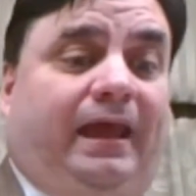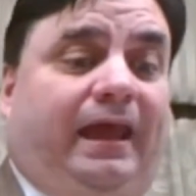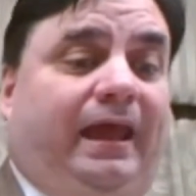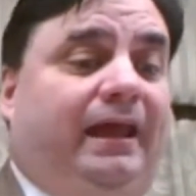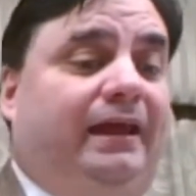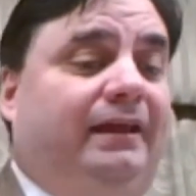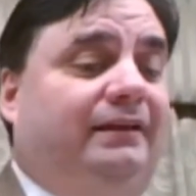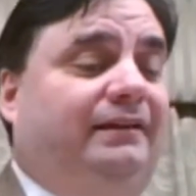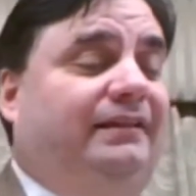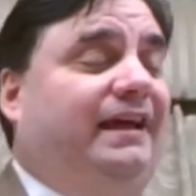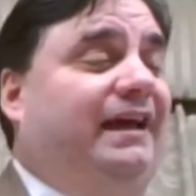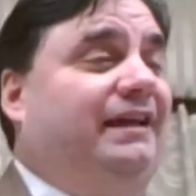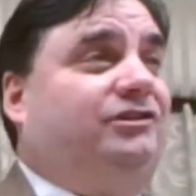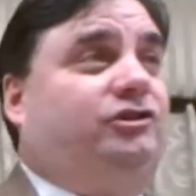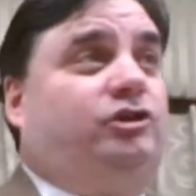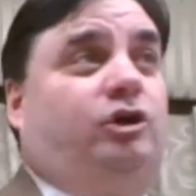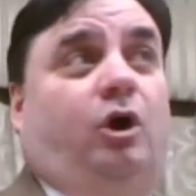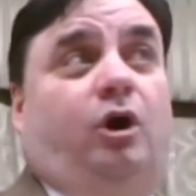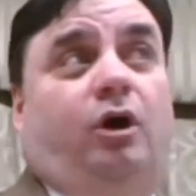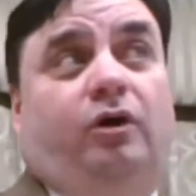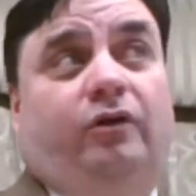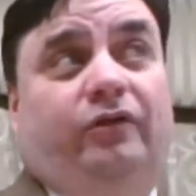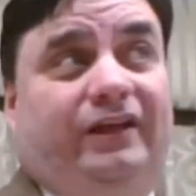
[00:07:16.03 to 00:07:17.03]
And that's
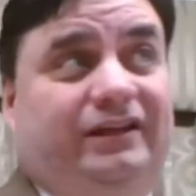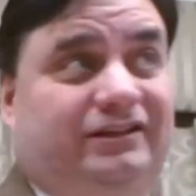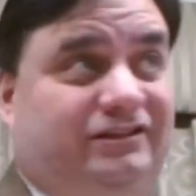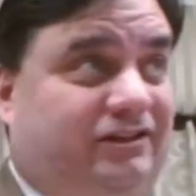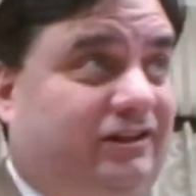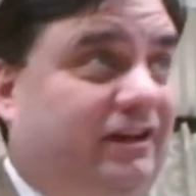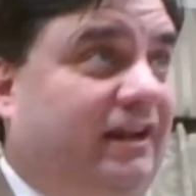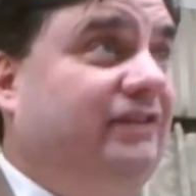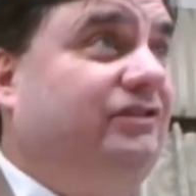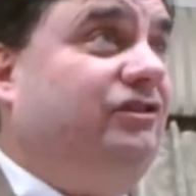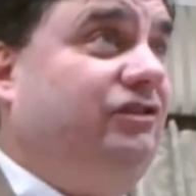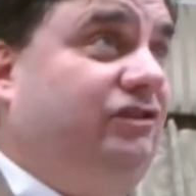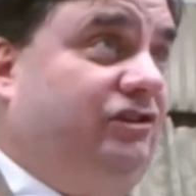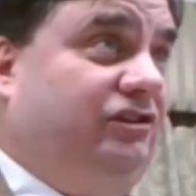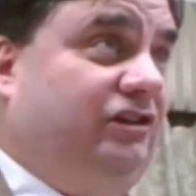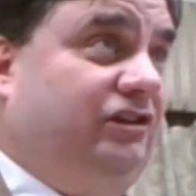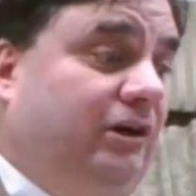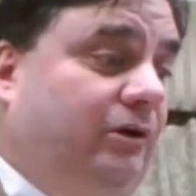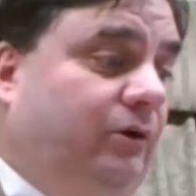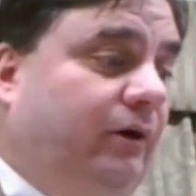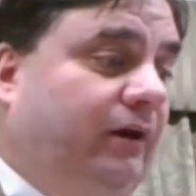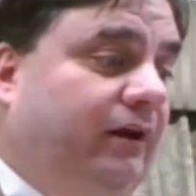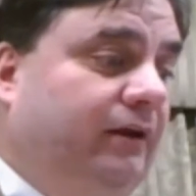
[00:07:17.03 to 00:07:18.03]
all that's
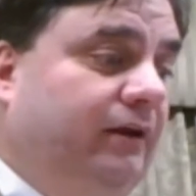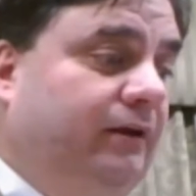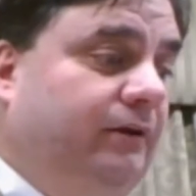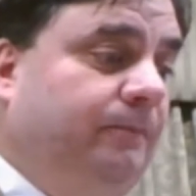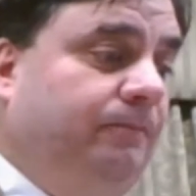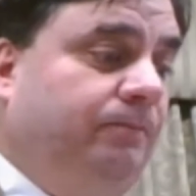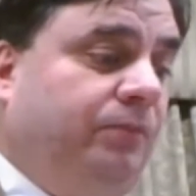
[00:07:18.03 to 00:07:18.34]
necessary.